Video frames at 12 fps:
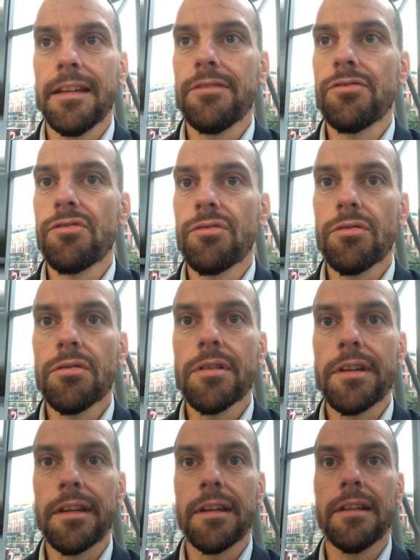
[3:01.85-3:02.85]
and
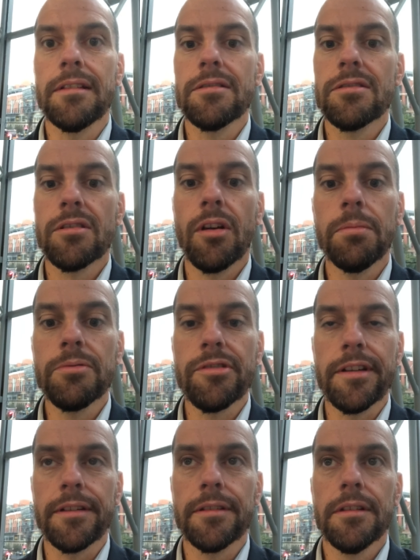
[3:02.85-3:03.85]
drawing and
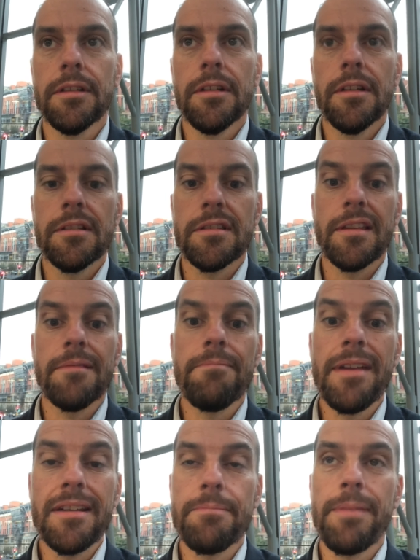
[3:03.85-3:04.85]
sculpturing. So they've
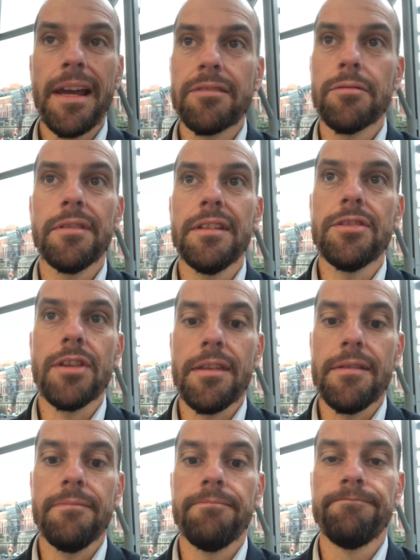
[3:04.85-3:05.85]
made a pact with each
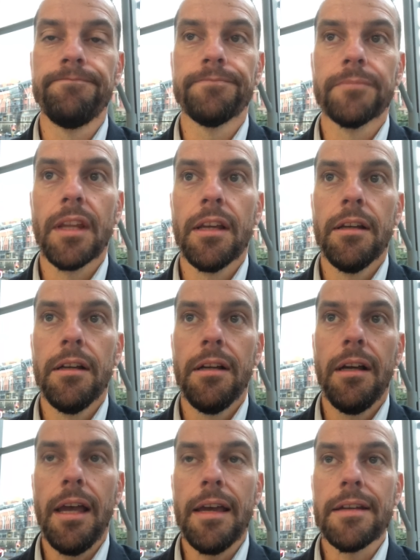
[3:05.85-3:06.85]
other.
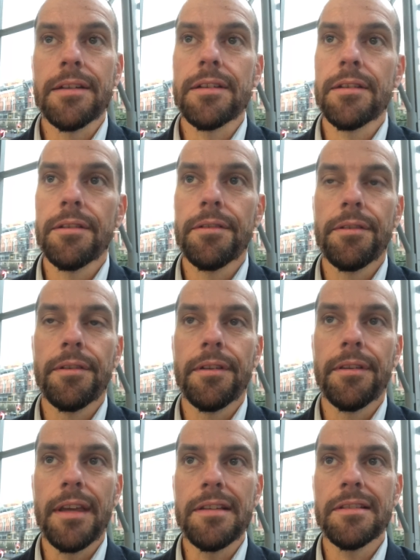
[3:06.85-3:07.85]
And
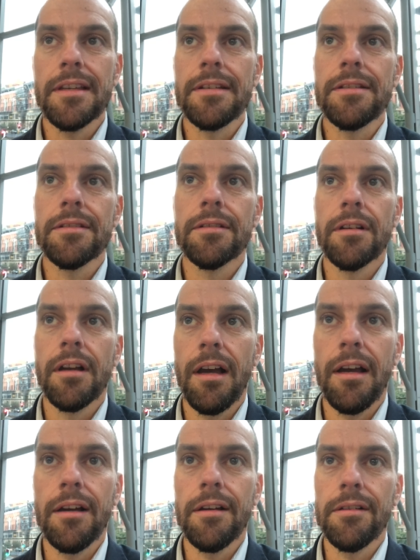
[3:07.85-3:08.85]
they said,
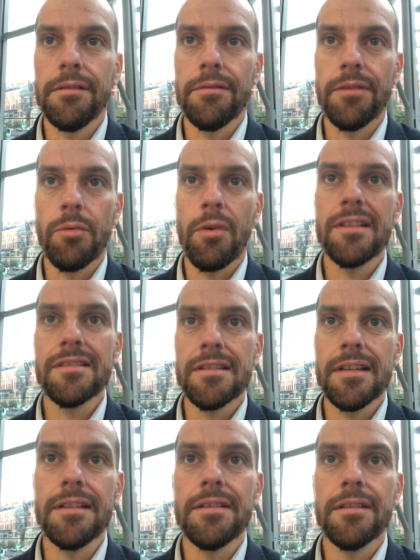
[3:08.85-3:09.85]
the one
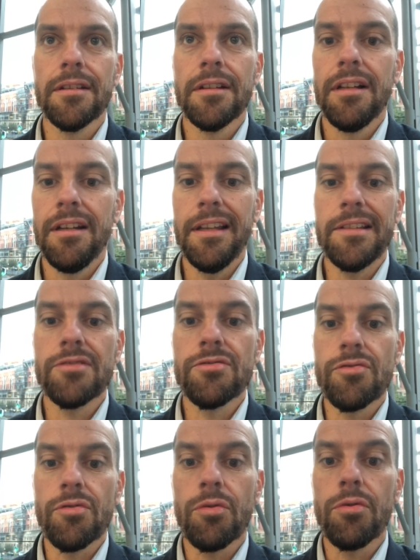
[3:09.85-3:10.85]
said, let's
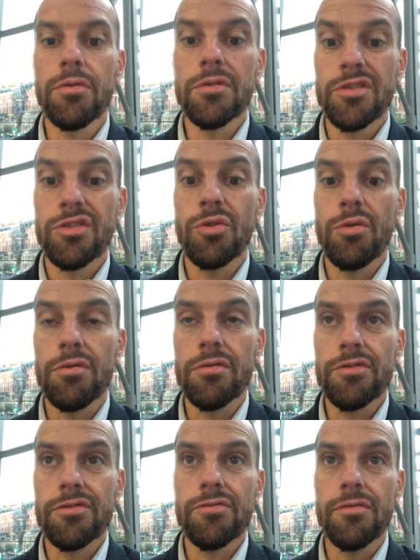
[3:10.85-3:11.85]
draw straws.
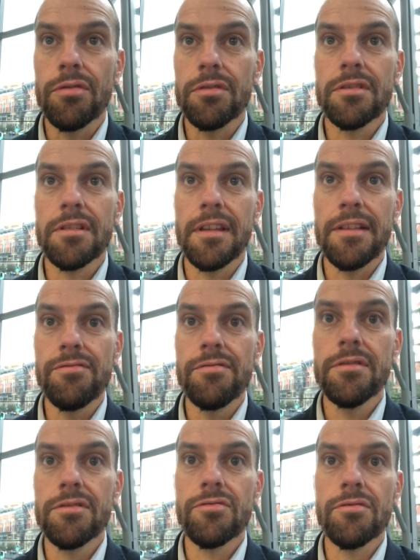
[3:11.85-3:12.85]
So they
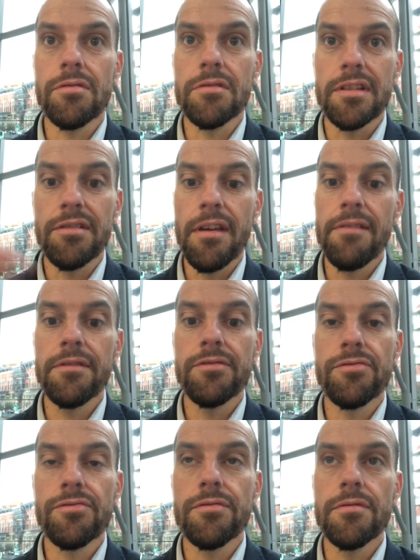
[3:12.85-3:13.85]
drew straws, and whoever
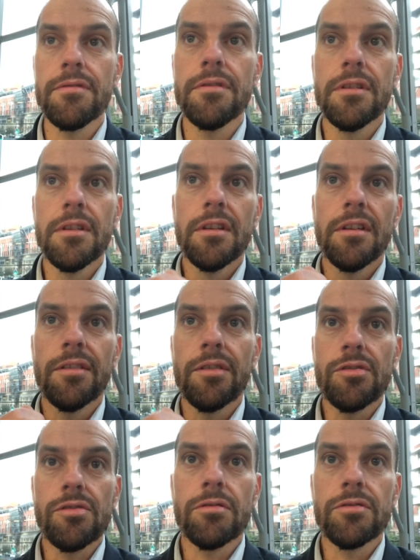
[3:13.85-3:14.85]
drew the
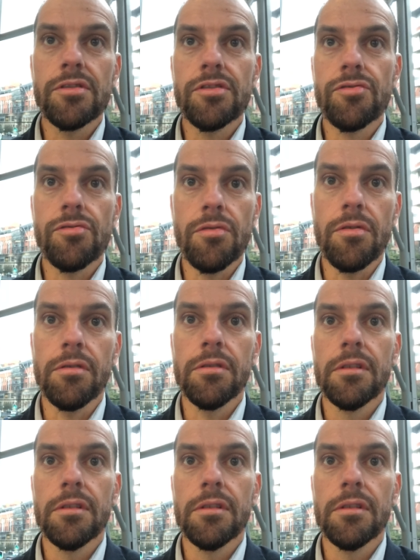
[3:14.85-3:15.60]
shortest straw